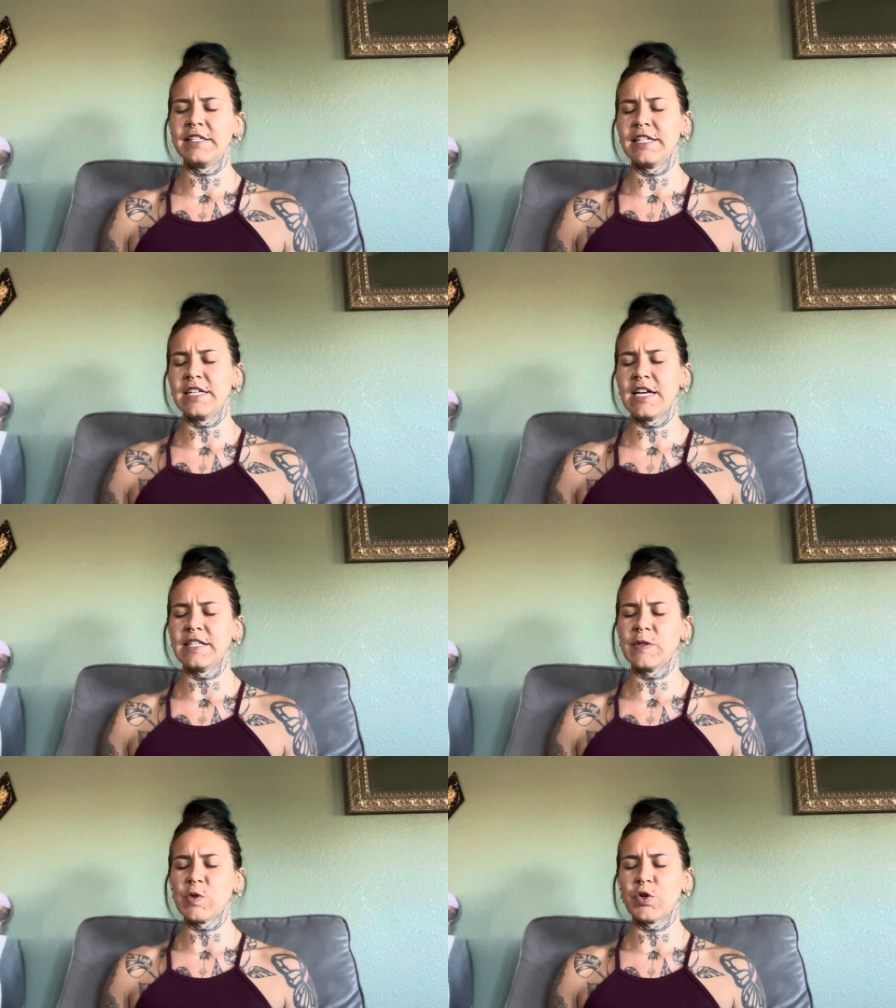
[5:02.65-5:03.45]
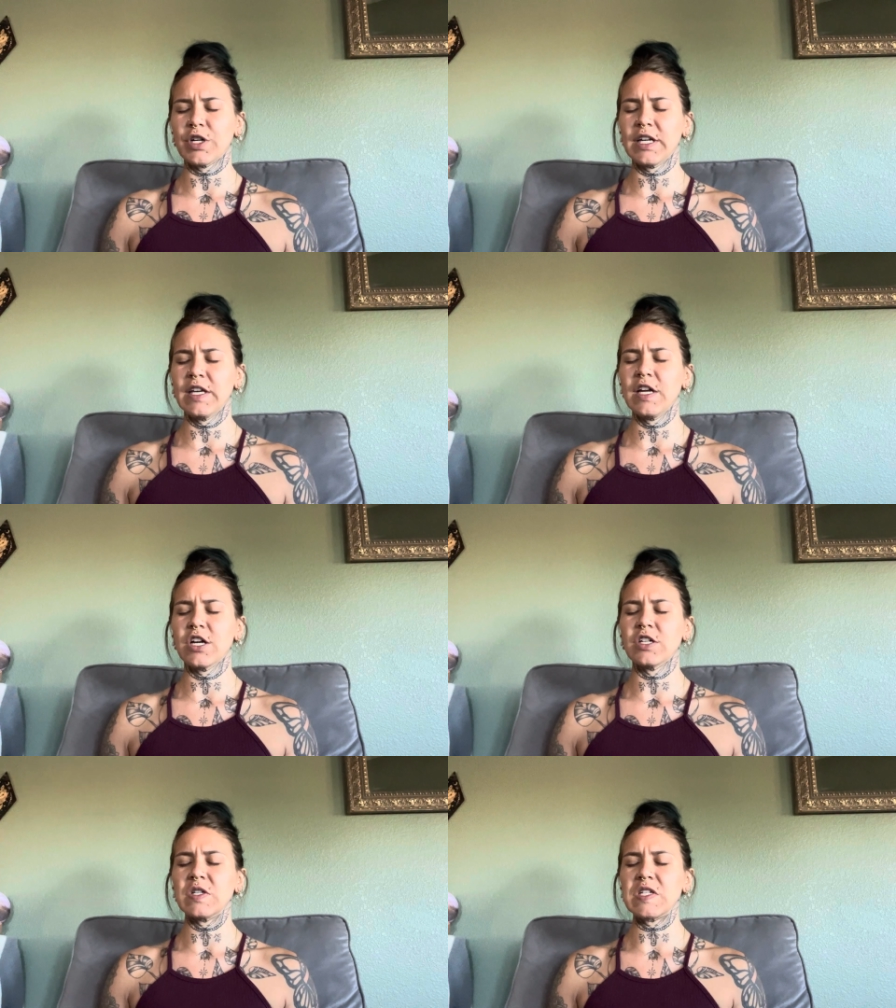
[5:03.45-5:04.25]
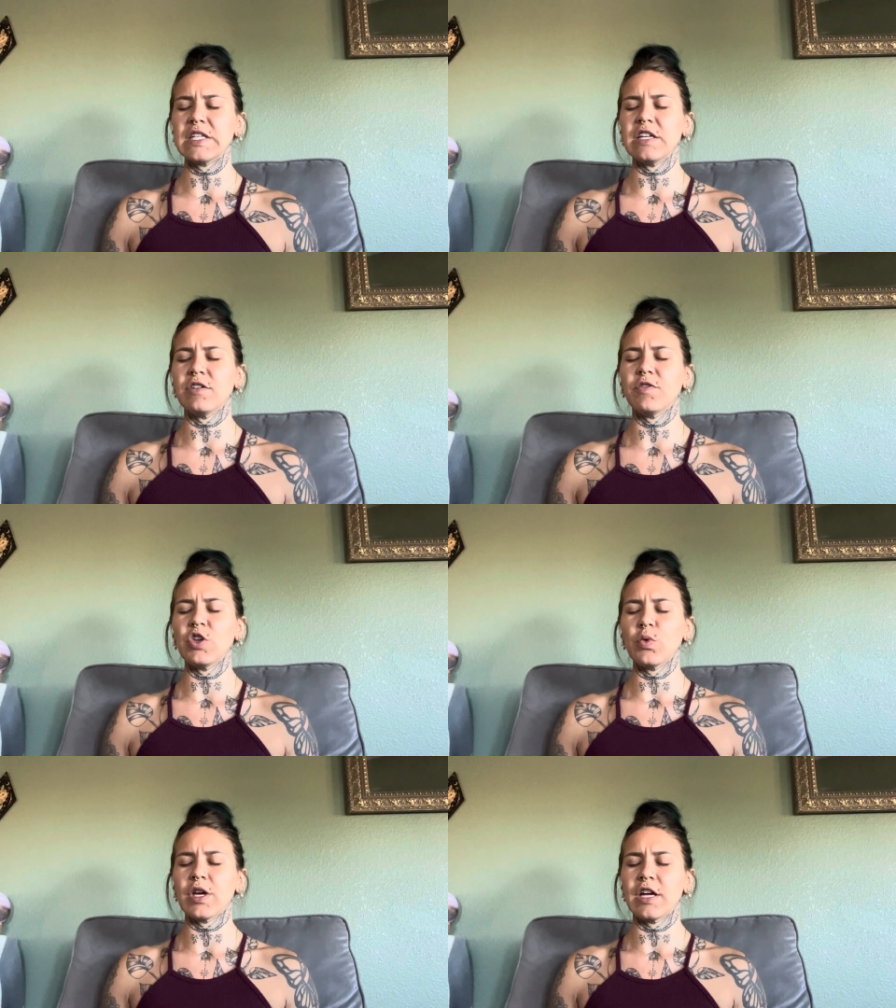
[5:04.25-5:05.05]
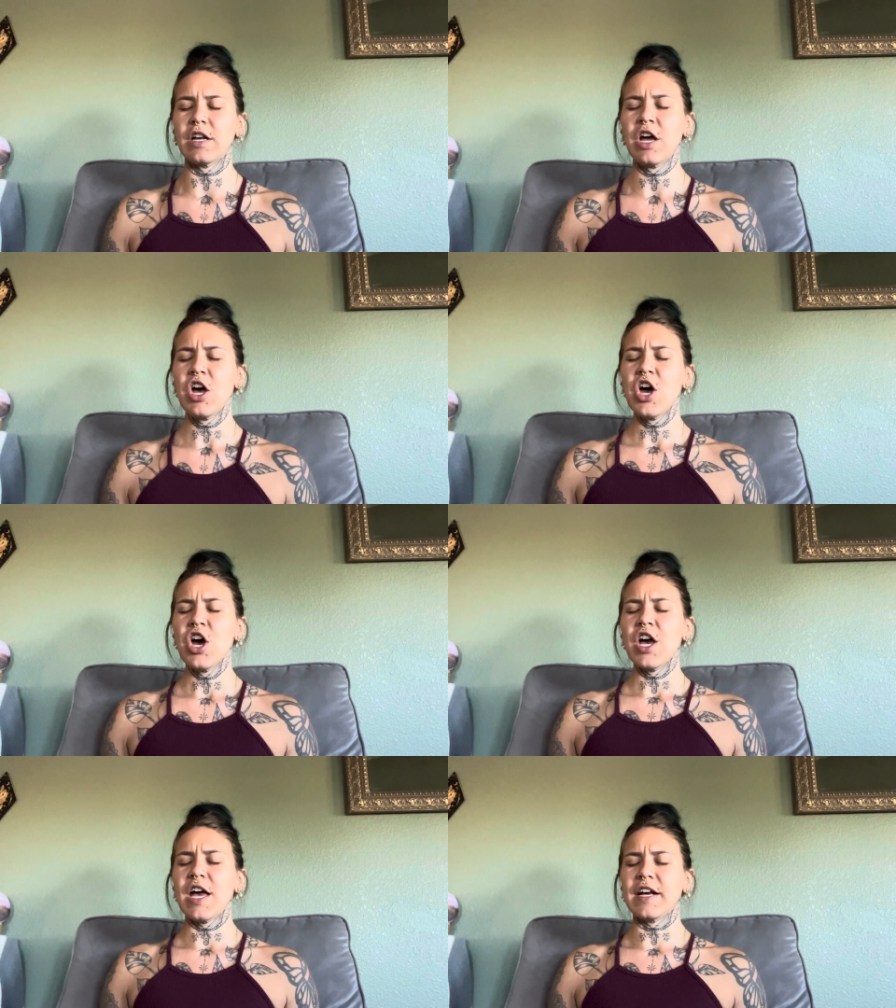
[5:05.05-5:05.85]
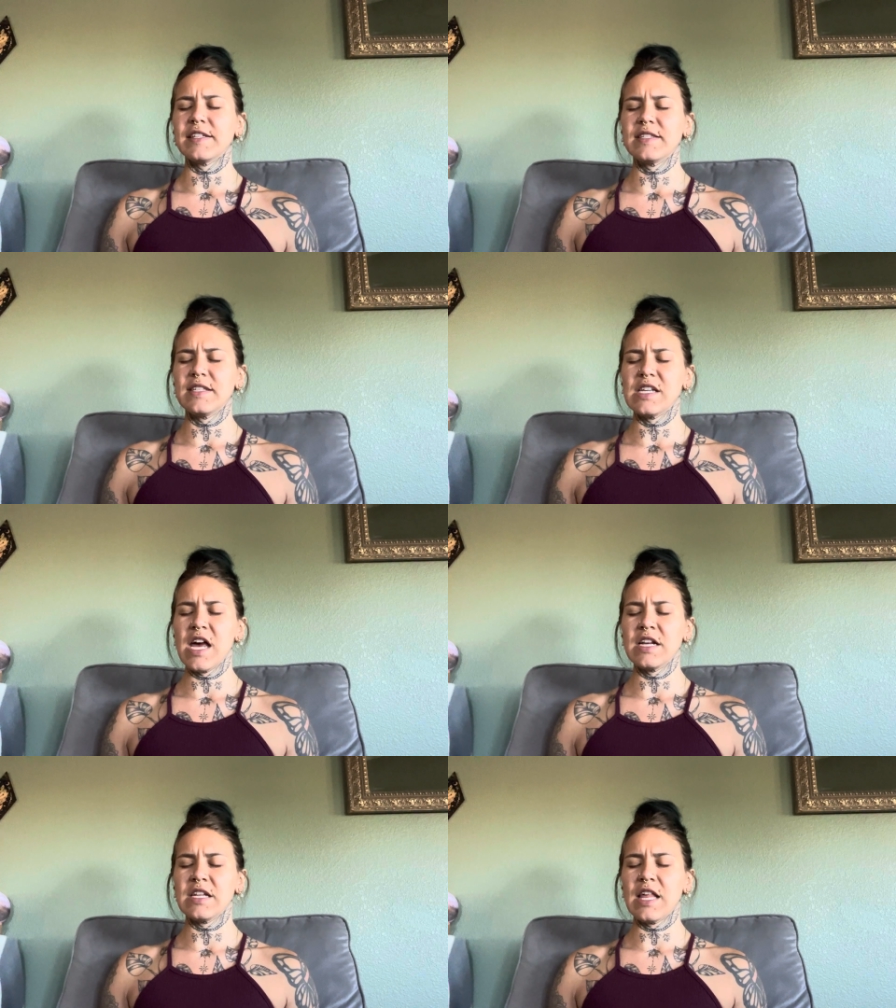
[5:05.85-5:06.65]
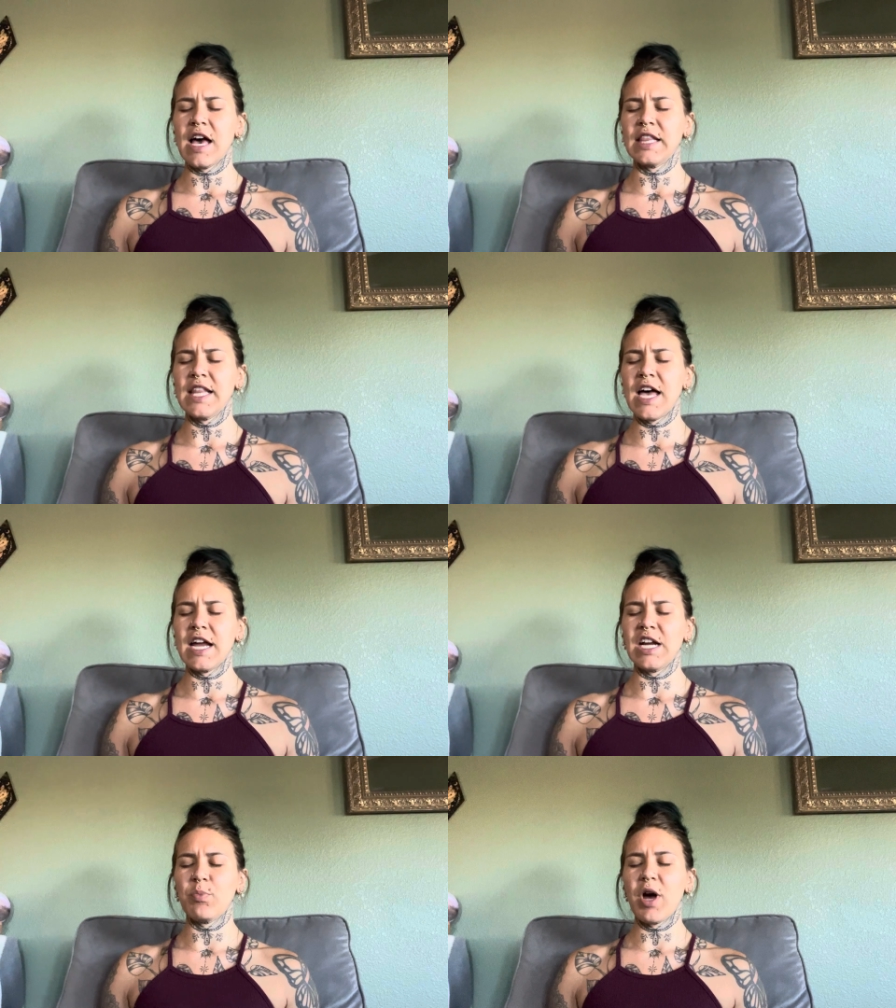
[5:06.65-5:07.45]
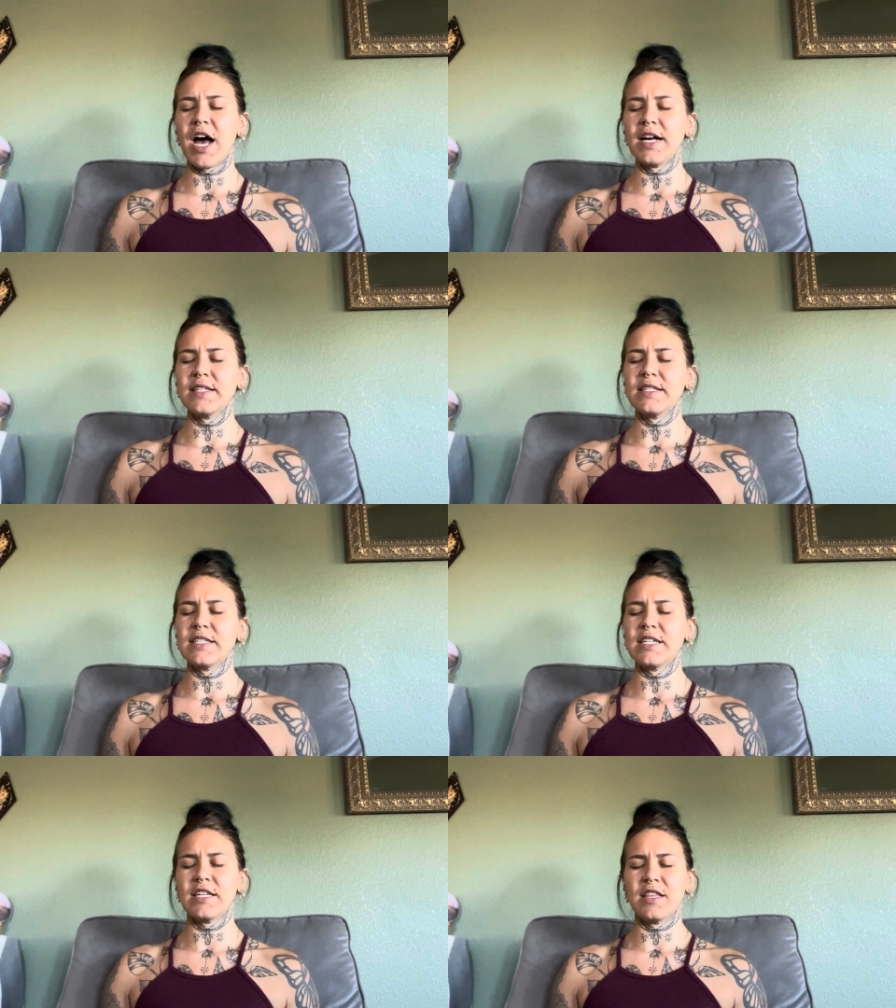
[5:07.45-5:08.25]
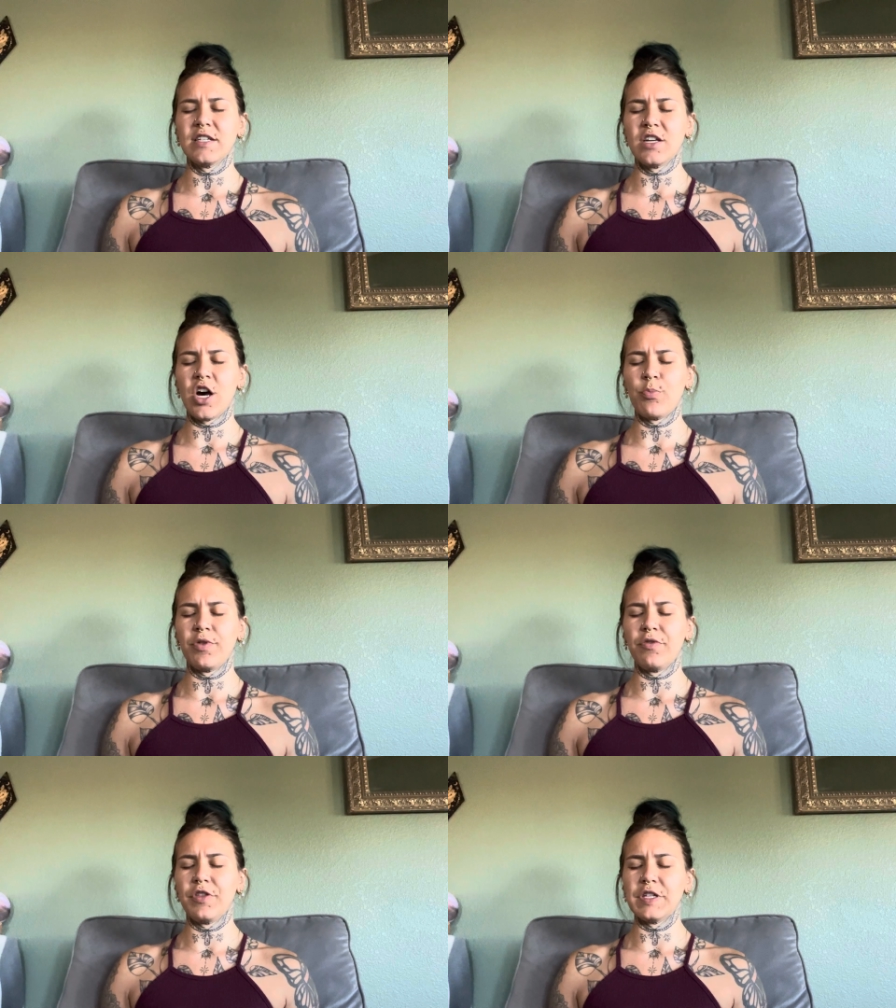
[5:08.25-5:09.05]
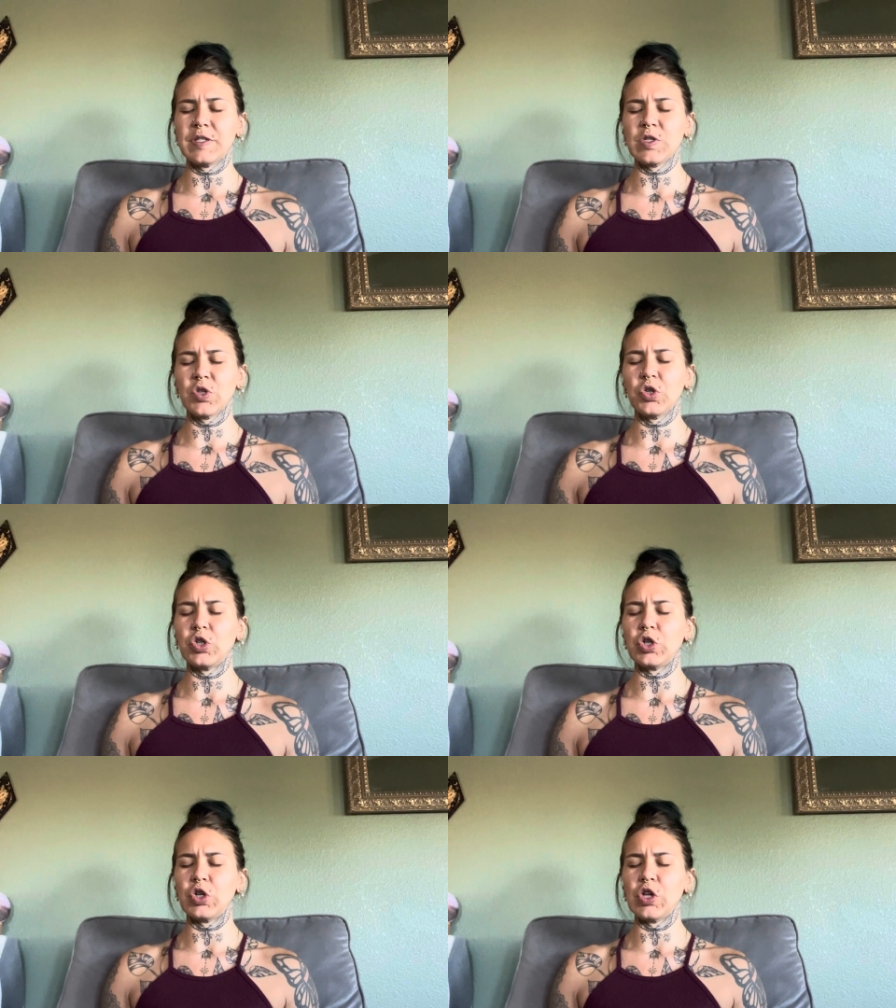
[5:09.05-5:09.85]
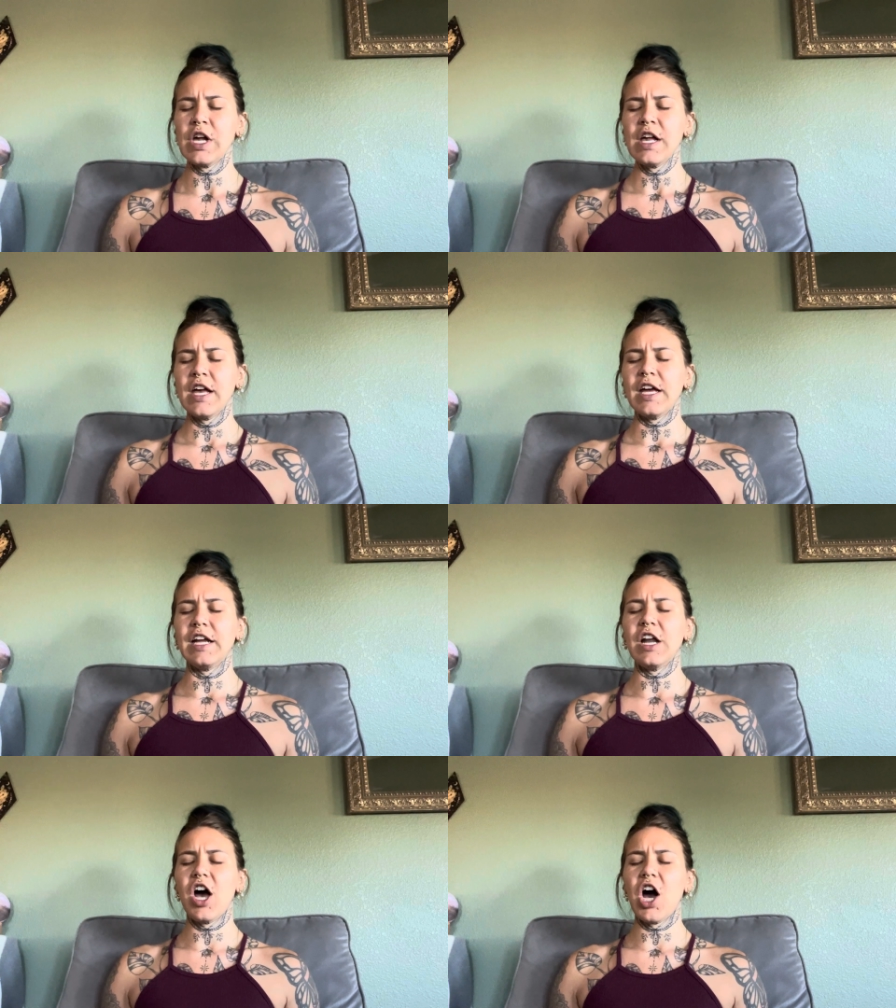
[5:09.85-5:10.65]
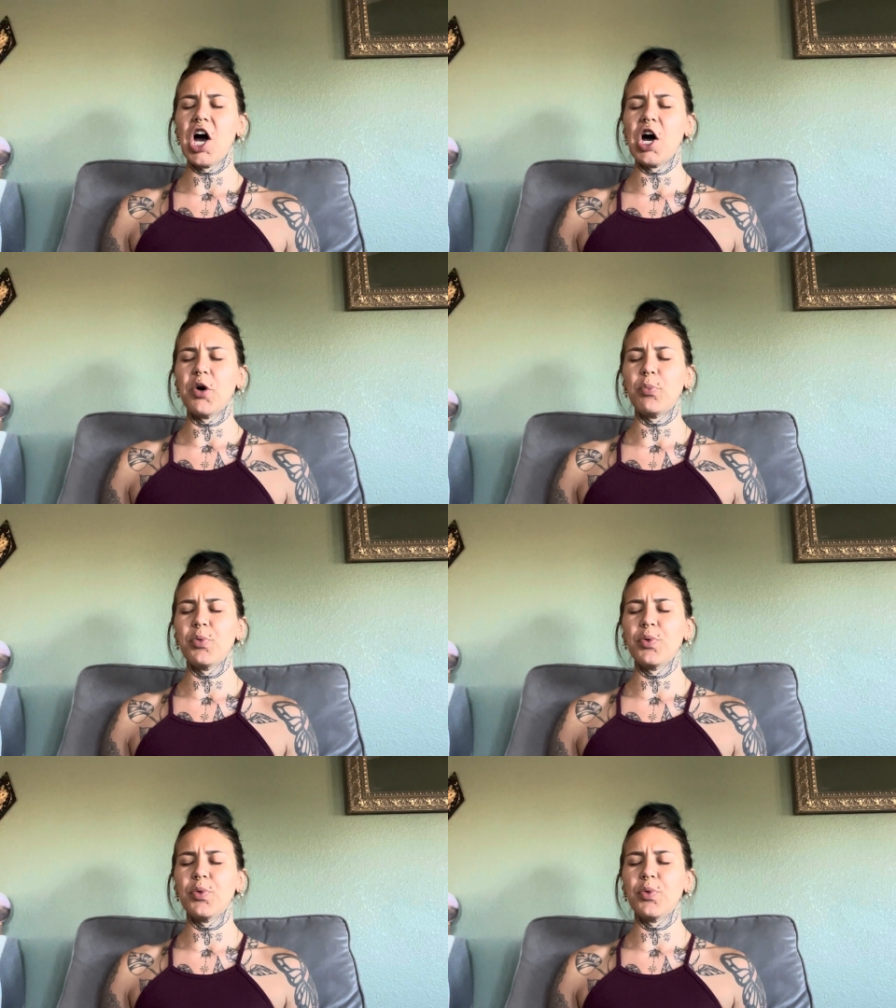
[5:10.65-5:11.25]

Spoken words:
And as you're here, see if you can extend that line past the top of the skull and up,